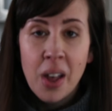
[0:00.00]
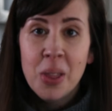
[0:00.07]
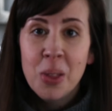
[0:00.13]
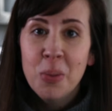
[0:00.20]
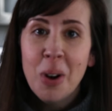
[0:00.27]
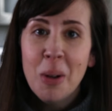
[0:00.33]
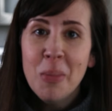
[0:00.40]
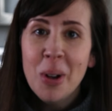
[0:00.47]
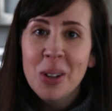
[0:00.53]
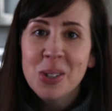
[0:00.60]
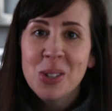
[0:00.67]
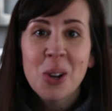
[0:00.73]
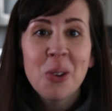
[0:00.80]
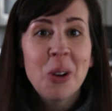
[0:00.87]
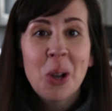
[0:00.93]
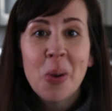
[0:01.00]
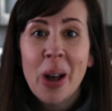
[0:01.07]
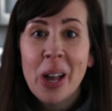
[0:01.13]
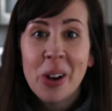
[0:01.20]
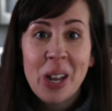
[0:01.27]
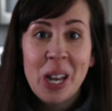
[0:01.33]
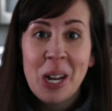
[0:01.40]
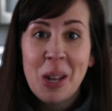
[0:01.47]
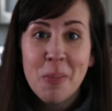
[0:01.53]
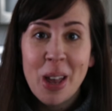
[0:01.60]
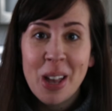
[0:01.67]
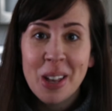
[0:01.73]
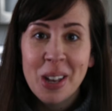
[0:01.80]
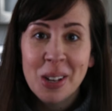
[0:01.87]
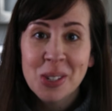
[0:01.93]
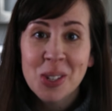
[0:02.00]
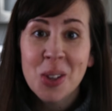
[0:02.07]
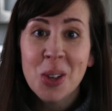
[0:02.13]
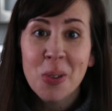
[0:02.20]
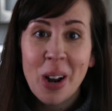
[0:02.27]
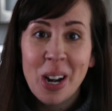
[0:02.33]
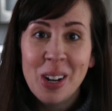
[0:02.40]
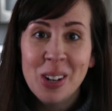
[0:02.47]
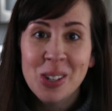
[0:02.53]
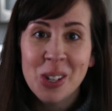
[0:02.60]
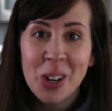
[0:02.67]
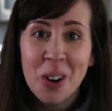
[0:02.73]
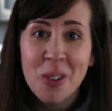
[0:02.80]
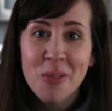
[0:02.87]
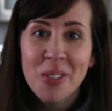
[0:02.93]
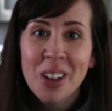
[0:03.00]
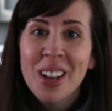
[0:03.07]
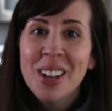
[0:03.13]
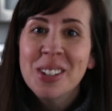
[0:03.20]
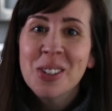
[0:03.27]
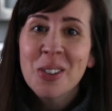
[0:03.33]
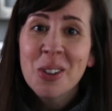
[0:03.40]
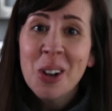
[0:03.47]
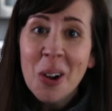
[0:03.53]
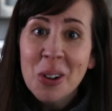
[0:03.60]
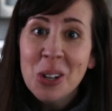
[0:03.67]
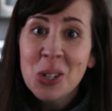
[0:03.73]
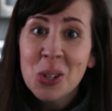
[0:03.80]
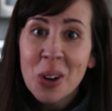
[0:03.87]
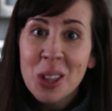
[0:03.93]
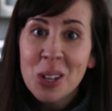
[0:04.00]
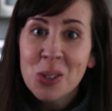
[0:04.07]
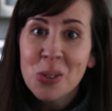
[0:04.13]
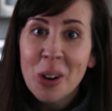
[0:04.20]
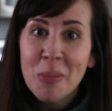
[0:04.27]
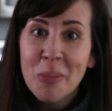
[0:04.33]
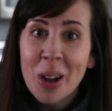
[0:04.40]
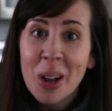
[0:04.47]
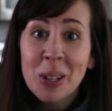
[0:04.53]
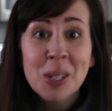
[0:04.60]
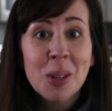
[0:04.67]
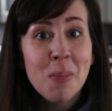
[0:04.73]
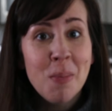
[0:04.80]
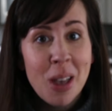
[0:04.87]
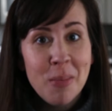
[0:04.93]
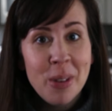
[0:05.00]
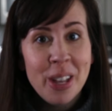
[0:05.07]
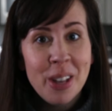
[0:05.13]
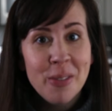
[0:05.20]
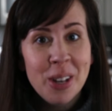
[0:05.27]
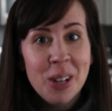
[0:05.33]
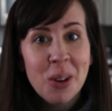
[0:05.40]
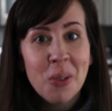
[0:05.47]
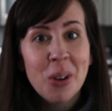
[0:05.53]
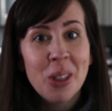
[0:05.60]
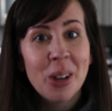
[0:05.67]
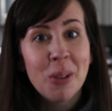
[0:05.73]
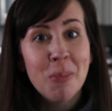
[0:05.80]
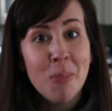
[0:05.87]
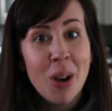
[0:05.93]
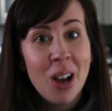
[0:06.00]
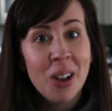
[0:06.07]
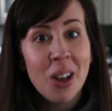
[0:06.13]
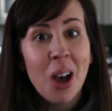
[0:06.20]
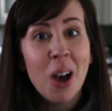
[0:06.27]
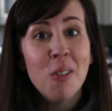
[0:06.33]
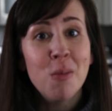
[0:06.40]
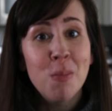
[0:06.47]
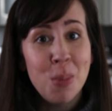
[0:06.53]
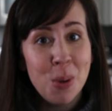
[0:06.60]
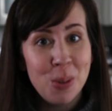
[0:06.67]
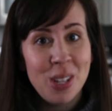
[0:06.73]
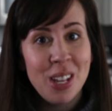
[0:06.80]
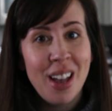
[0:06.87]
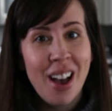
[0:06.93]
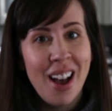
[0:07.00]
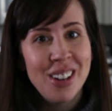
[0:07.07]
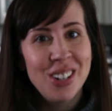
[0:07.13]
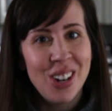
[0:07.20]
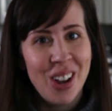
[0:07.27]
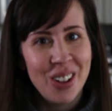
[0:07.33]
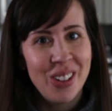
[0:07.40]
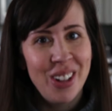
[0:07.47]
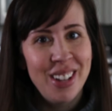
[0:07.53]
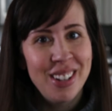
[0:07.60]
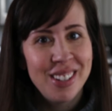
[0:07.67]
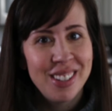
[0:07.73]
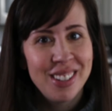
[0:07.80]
The rum balls don't require any baking, so they're ready to serve. So go enjoy these rum balls, maybe even with a mug of boozy hot chocolate.